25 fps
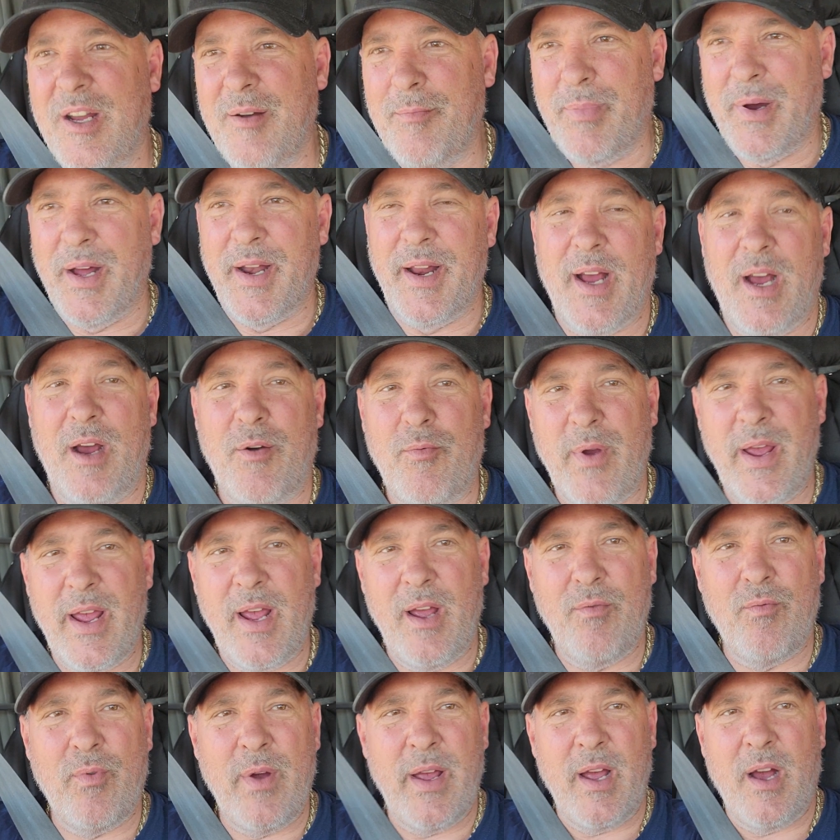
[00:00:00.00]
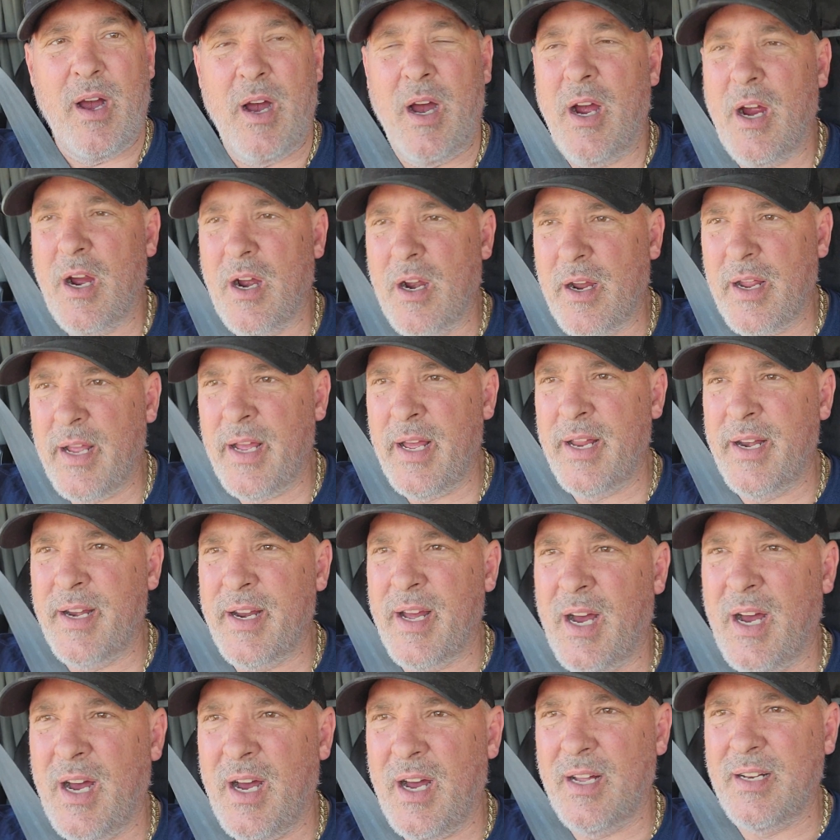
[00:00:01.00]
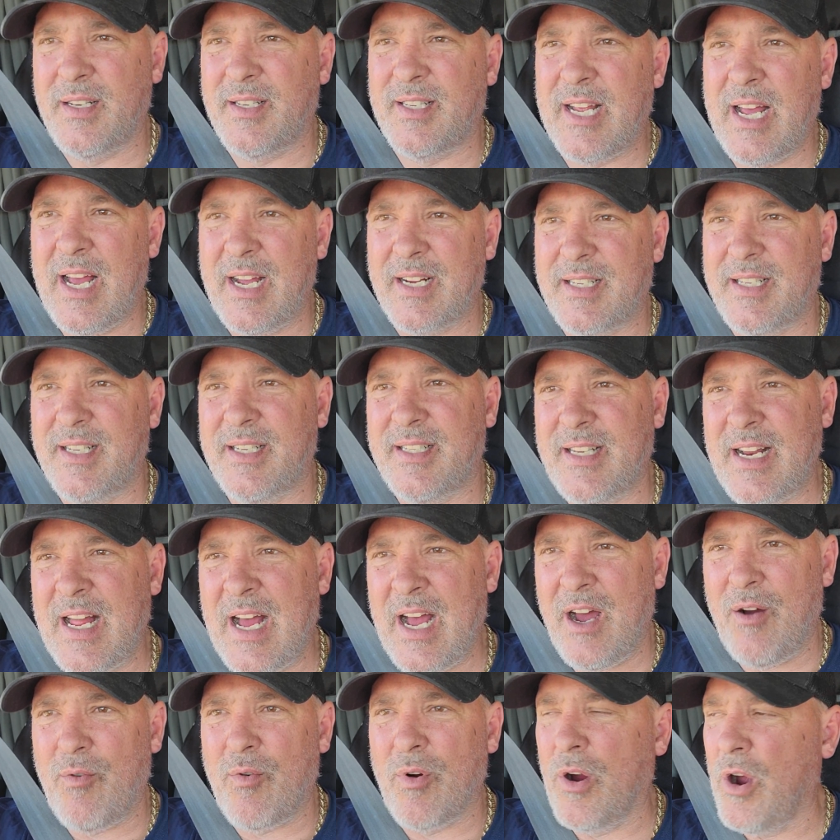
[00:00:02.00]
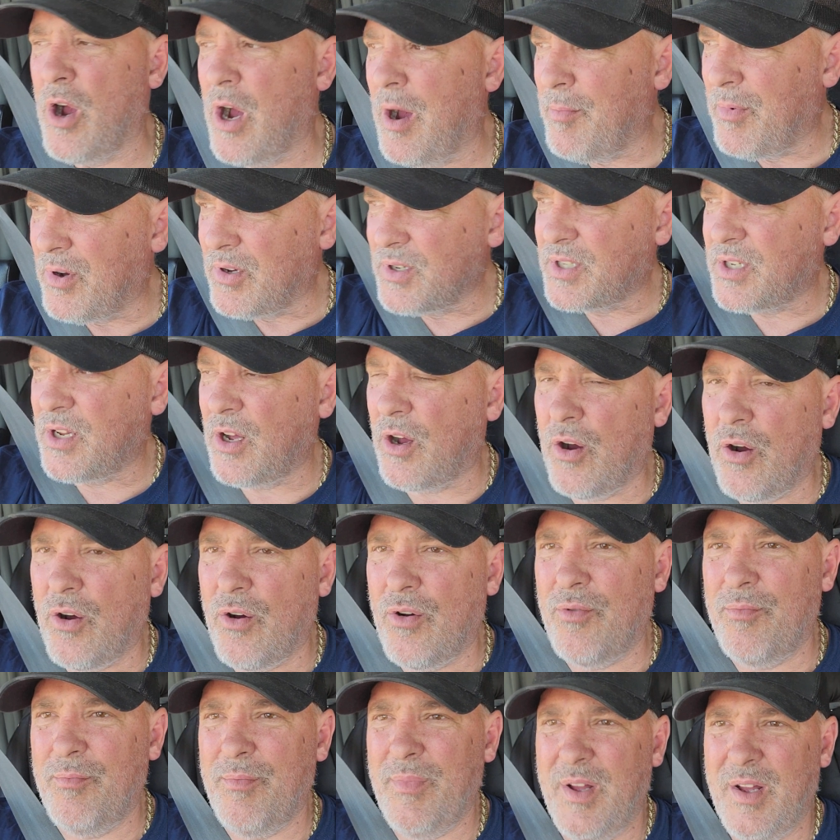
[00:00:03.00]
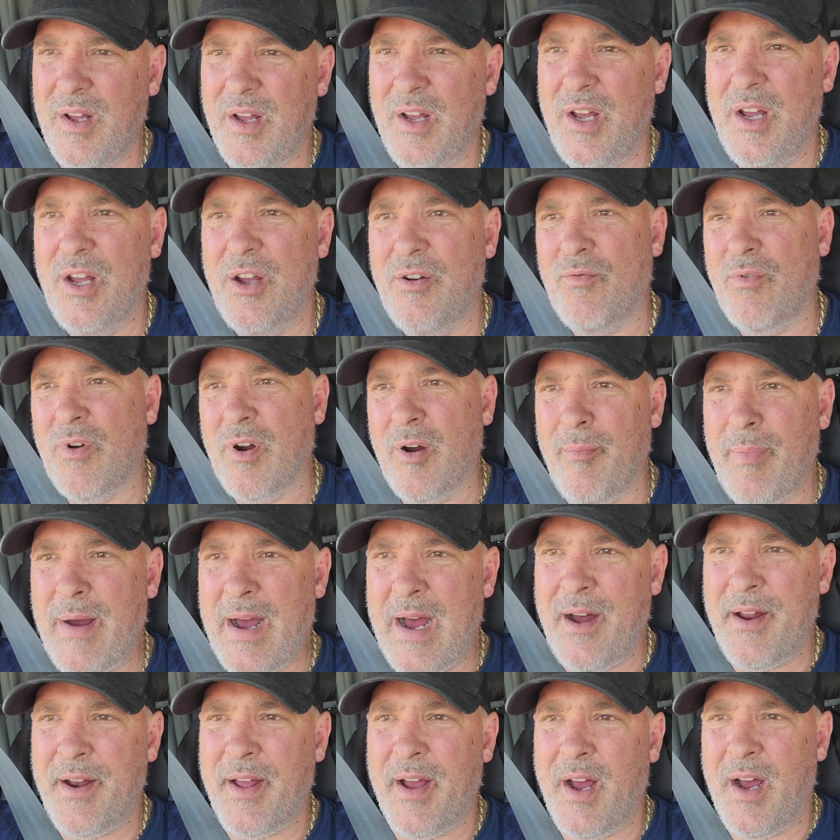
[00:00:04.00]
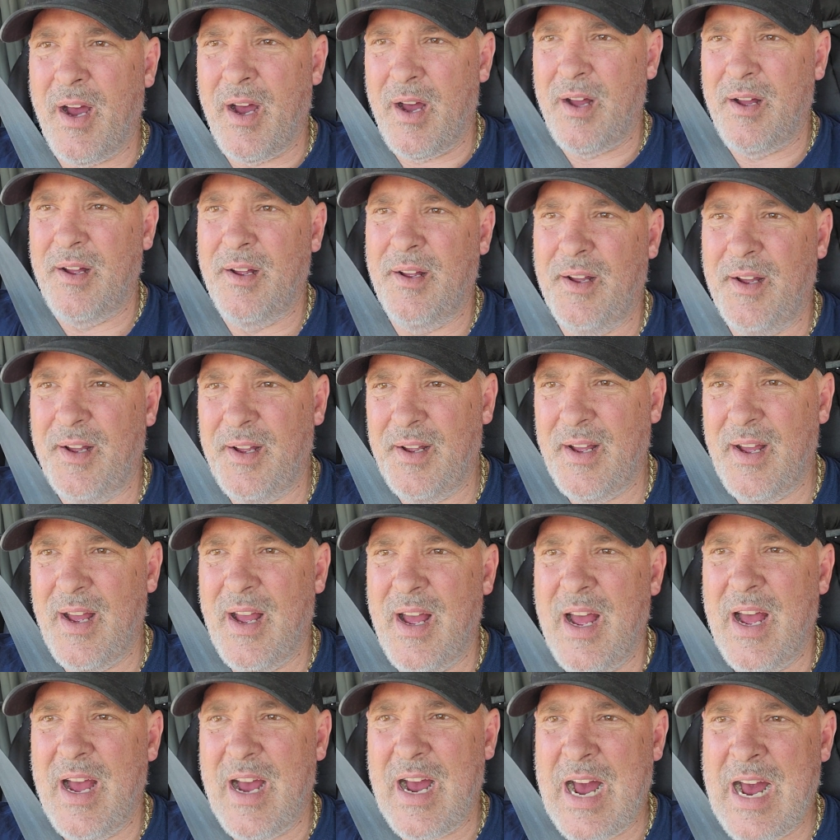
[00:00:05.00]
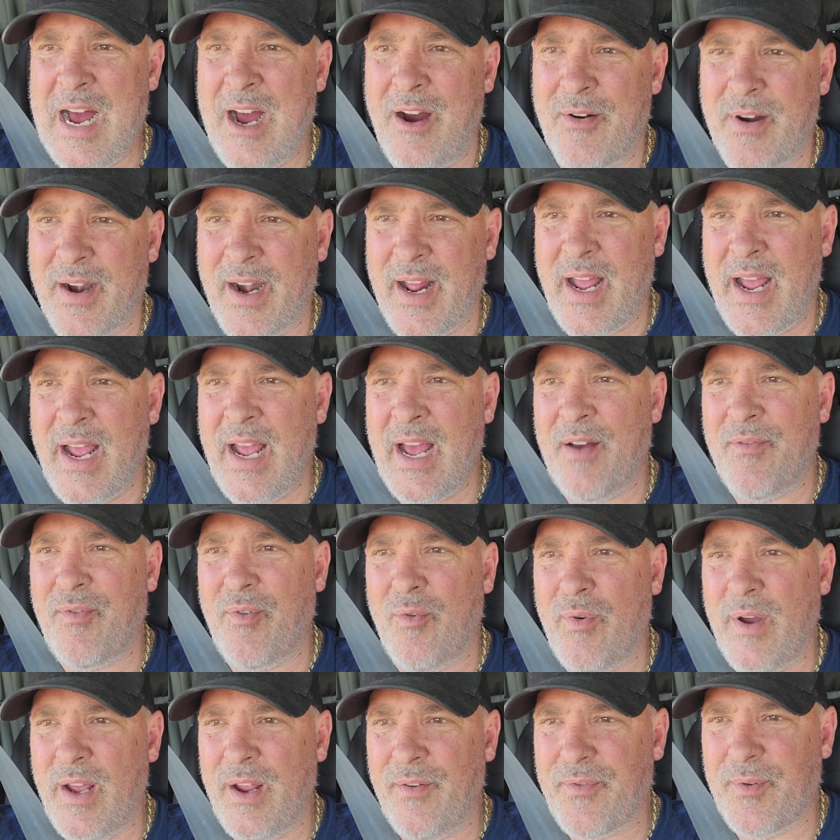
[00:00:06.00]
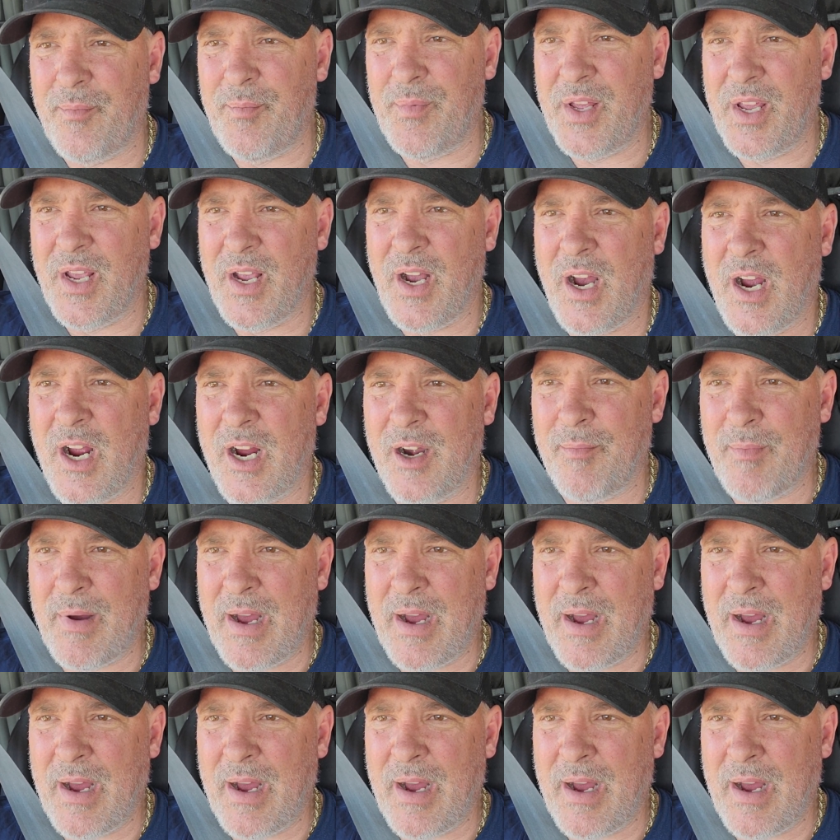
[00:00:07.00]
But we are in Texas now. We're almost home. We're about an hour and a half away from the yard.